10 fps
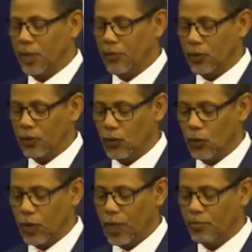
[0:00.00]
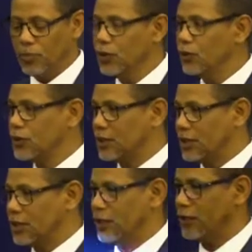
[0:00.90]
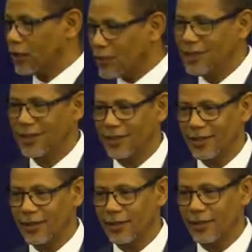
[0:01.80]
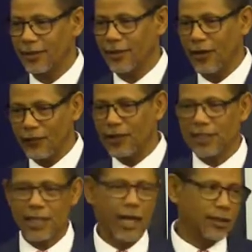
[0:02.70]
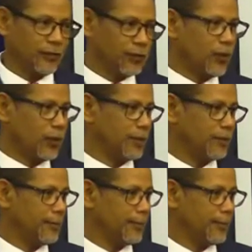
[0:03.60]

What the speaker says: people who abuse the generosity of this kind of talk?